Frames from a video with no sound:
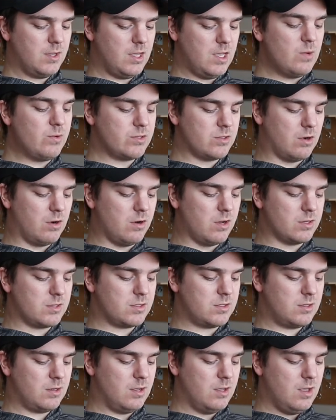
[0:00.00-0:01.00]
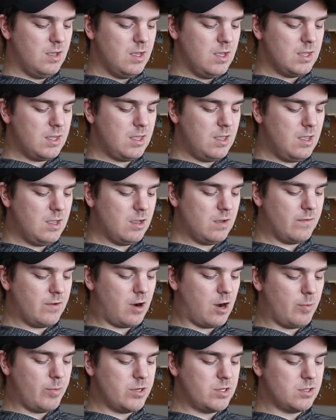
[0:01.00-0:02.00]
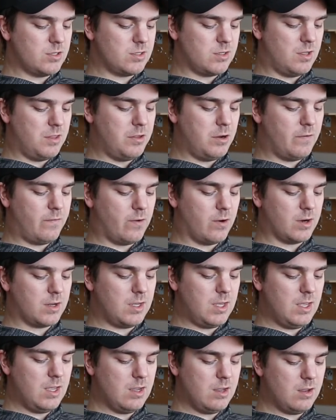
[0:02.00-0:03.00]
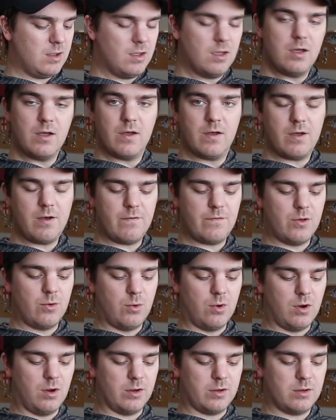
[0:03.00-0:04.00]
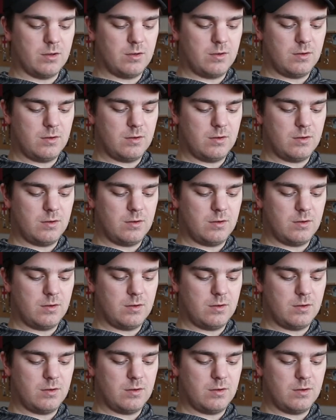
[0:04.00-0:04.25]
It was Ernest, king of garbages and therefore king of the world.